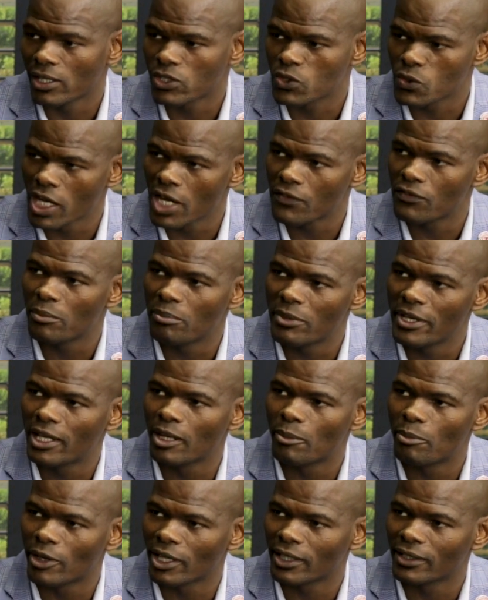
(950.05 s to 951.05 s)
To have a
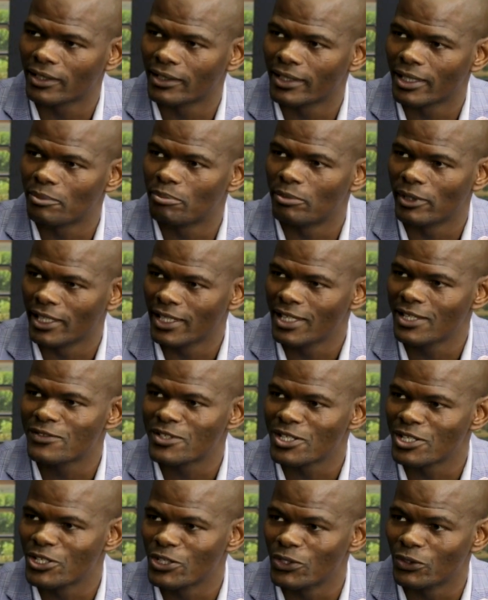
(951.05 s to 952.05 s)
bigger brother that
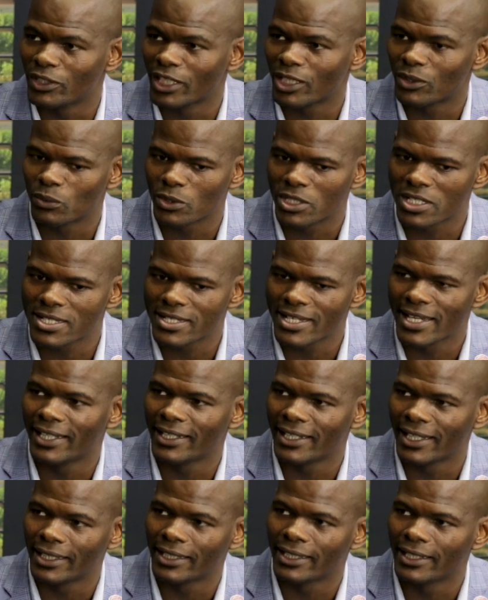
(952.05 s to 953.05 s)
believes in you, that would
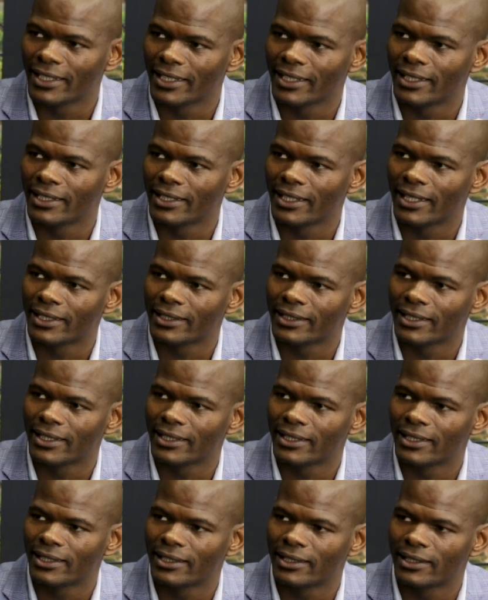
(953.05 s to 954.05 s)
stand
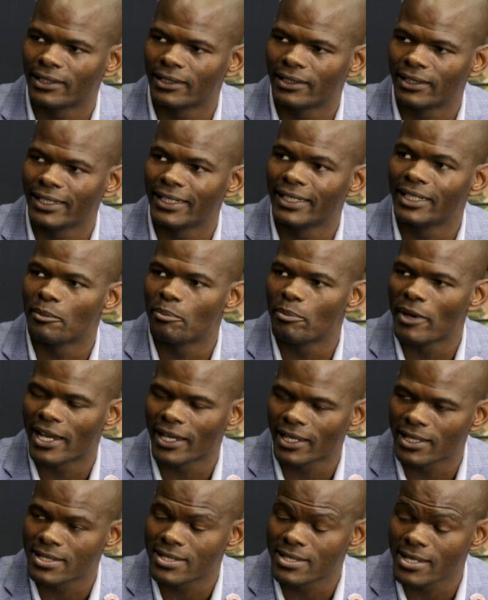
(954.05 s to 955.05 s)
in the
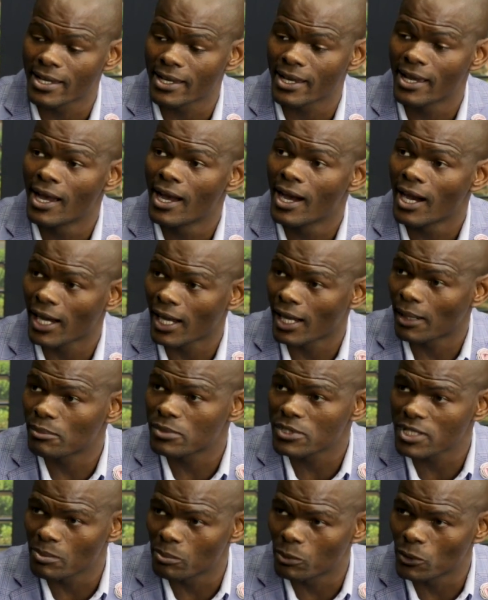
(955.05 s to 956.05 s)
bank and say, I'm
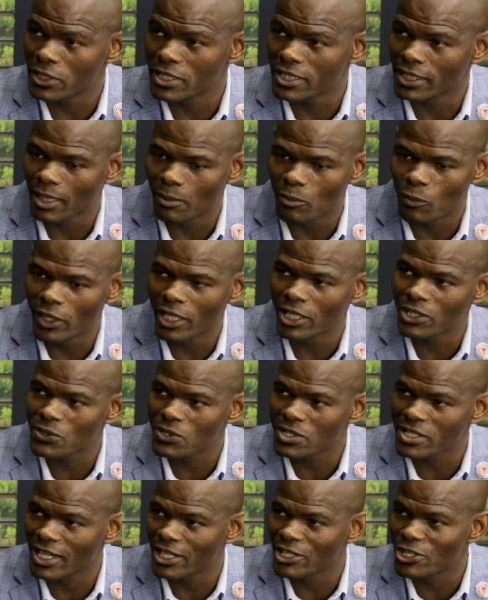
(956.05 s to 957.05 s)
supporting, I'm willing to
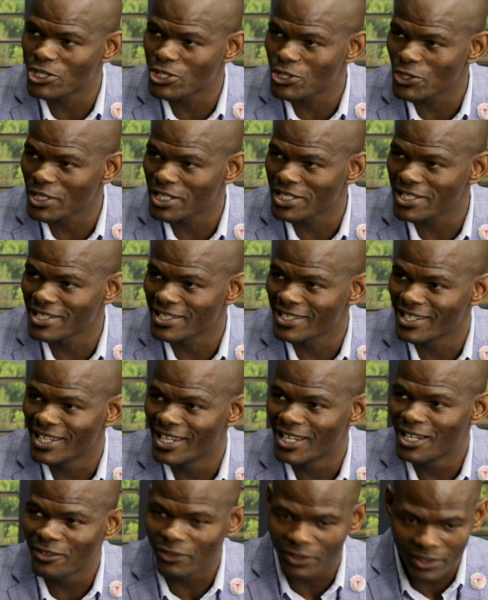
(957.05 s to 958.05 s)
sign surety
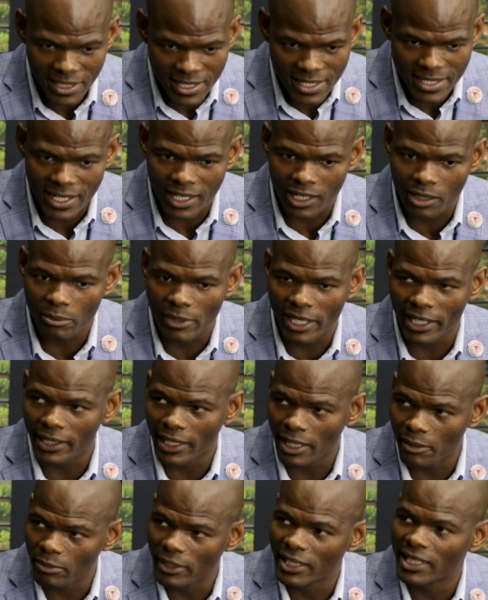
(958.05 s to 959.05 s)
for this young man.
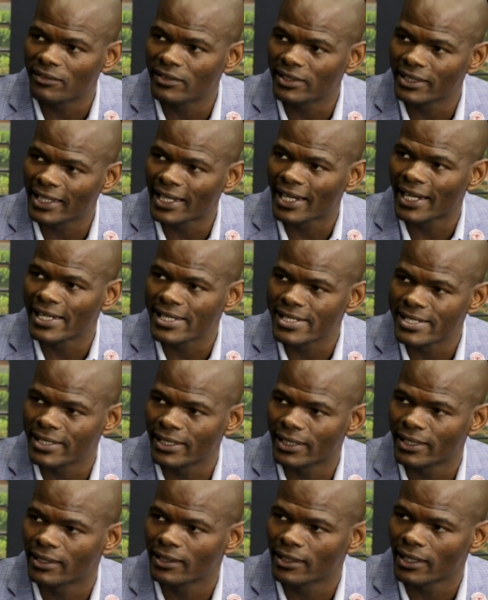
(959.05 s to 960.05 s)
I believe in their
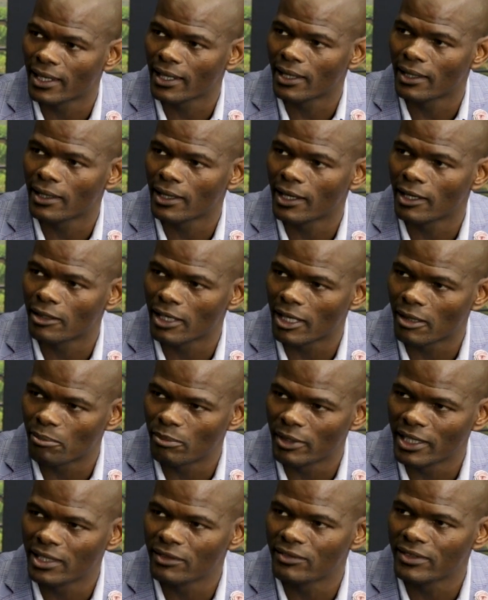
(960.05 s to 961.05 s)
idea. I
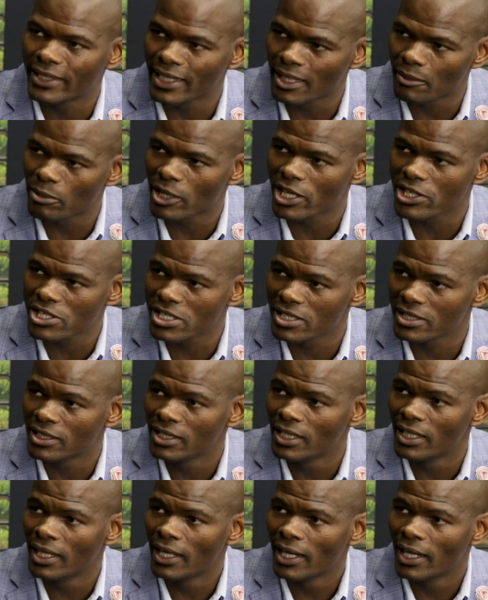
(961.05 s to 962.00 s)
believe in their passion.